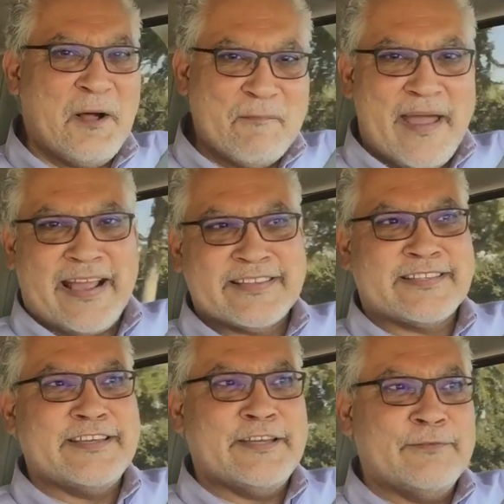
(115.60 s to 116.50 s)

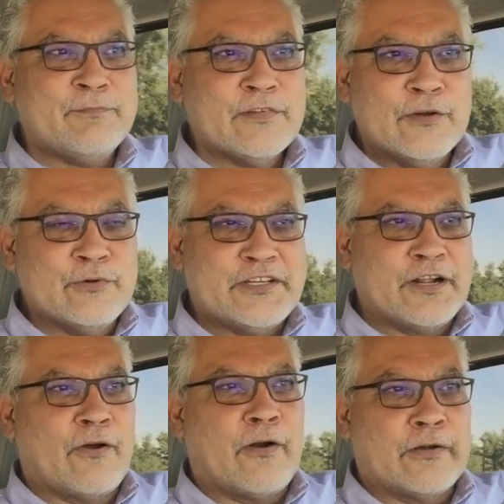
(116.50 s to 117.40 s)
magazine who did
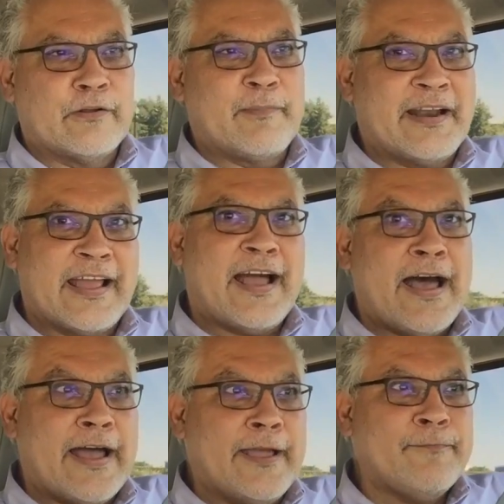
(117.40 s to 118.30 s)
an article about a
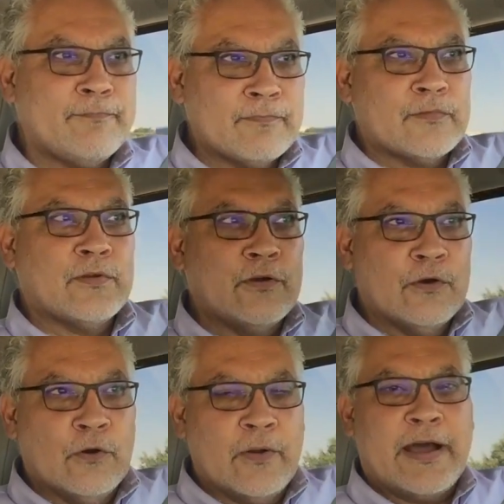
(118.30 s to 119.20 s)
guy
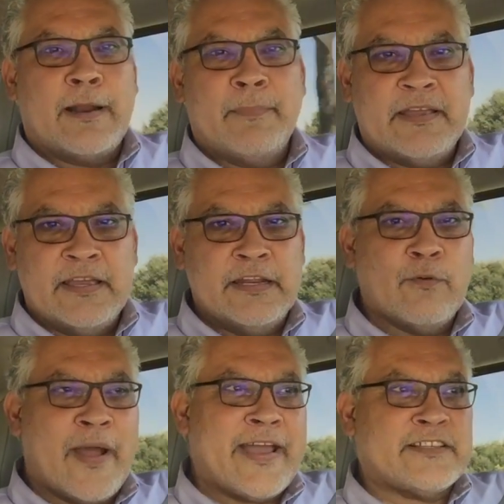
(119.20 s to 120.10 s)
who got a
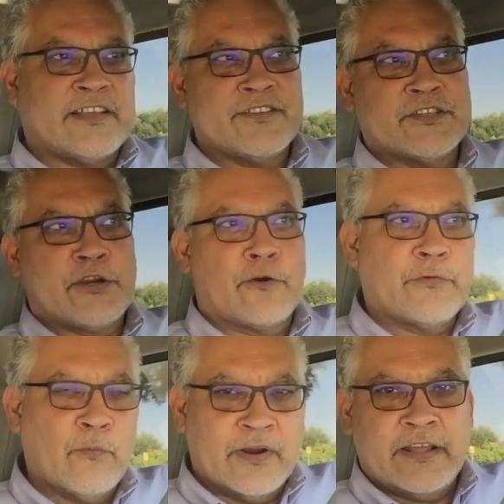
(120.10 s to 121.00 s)
bikini wax because his
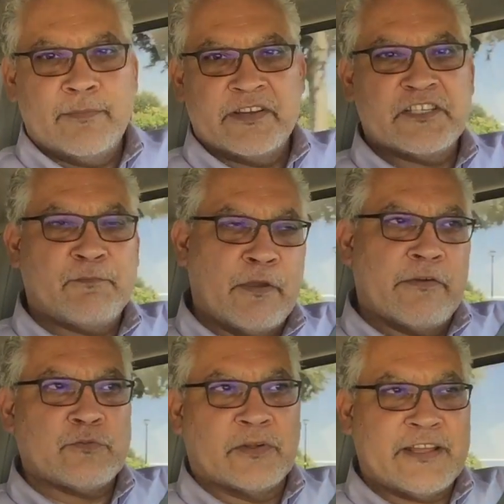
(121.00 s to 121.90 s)
girlfriend wanted him to
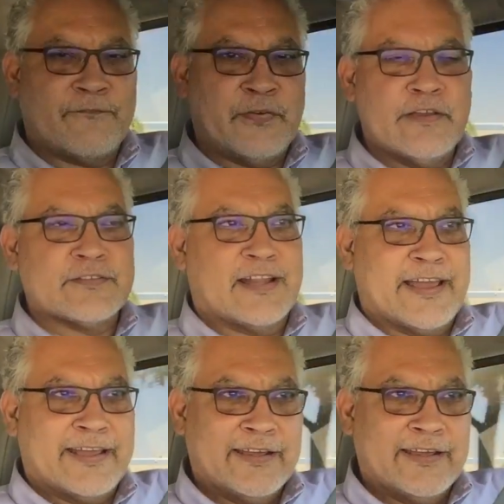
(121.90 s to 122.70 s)
experience what that feels like.